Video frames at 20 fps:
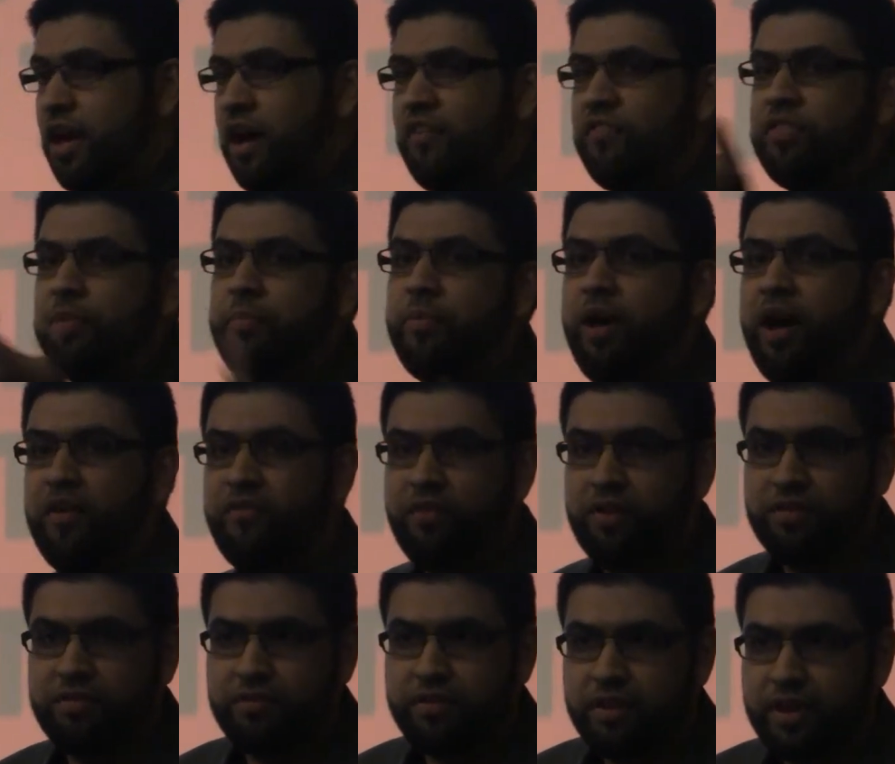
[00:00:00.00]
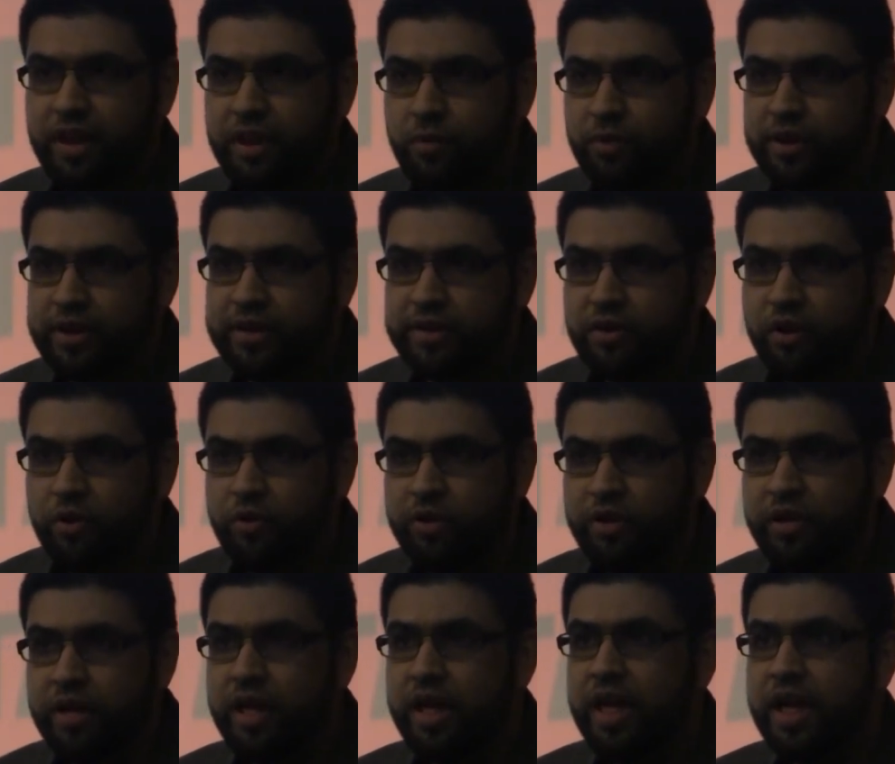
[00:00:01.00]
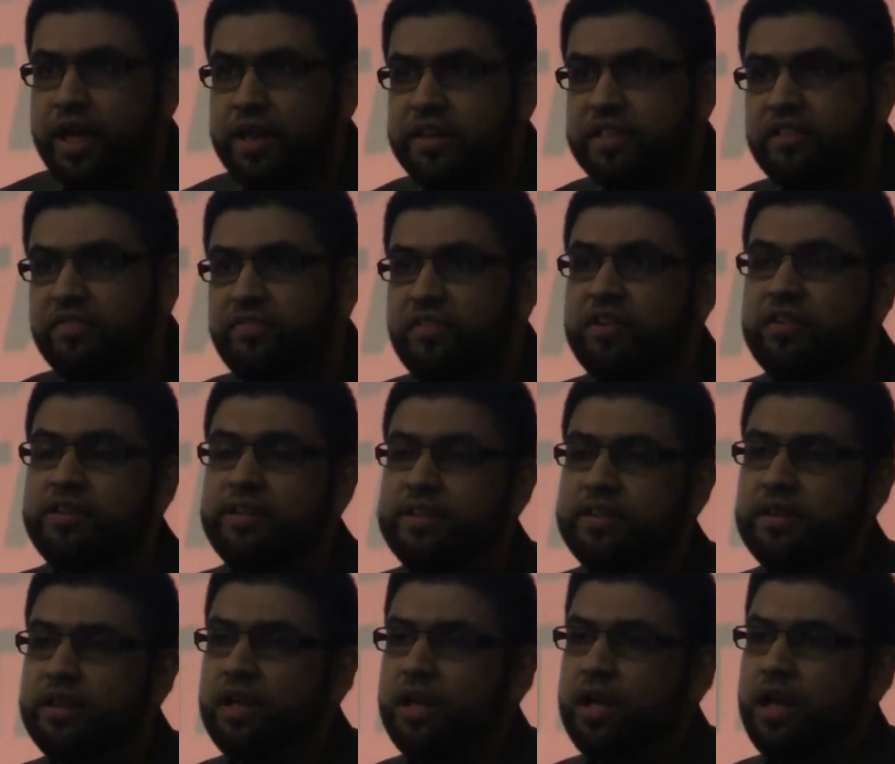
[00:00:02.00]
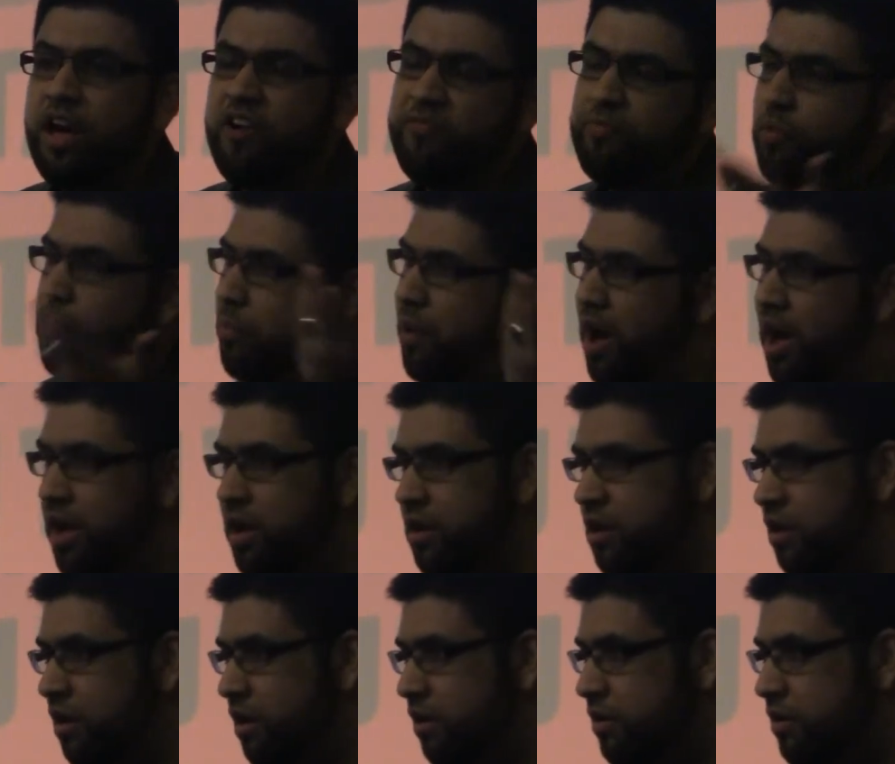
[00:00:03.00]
of the Prophet in what is known as the verse of Mubahala.